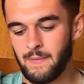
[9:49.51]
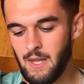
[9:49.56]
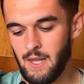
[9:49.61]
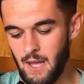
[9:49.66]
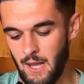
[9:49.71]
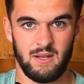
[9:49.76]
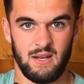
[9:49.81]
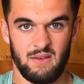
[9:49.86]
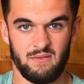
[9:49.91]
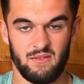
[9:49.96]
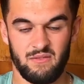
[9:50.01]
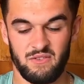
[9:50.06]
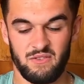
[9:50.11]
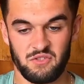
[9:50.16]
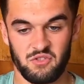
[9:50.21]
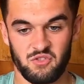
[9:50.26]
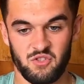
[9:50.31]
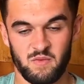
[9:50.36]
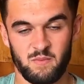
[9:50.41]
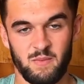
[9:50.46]
I mean,
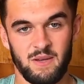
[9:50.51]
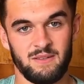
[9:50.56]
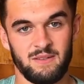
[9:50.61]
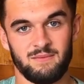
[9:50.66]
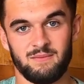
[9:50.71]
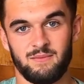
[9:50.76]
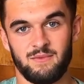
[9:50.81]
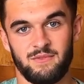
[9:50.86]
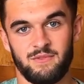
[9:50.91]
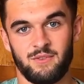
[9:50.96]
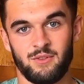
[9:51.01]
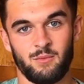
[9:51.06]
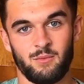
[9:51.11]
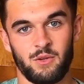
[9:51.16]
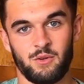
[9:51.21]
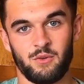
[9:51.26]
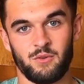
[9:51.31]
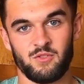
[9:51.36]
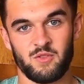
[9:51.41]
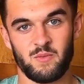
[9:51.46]
everything's just been full
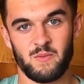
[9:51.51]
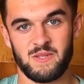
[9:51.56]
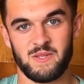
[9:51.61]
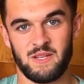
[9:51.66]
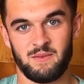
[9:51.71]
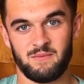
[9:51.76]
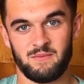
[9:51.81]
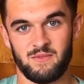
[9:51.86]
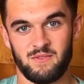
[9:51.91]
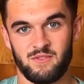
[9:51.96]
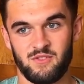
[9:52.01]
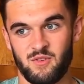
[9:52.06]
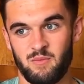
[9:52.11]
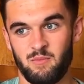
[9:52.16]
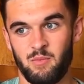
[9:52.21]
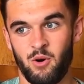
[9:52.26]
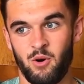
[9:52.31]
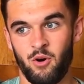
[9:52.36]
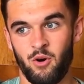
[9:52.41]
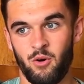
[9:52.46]
100%
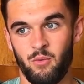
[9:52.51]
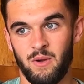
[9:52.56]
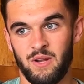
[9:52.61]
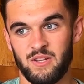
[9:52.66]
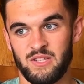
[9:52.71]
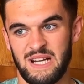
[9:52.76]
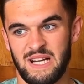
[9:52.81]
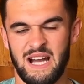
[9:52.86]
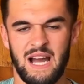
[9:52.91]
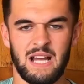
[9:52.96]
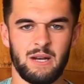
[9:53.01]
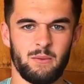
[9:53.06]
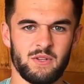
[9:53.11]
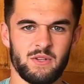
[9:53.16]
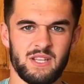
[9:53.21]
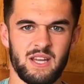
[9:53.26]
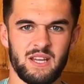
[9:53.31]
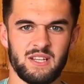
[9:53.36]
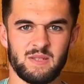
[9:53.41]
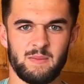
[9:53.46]
support, which I kind of
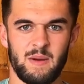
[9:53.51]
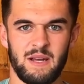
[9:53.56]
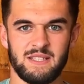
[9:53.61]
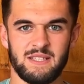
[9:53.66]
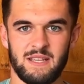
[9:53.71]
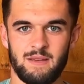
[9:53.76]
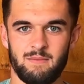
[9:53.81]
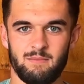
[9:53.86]
wasn't expecting,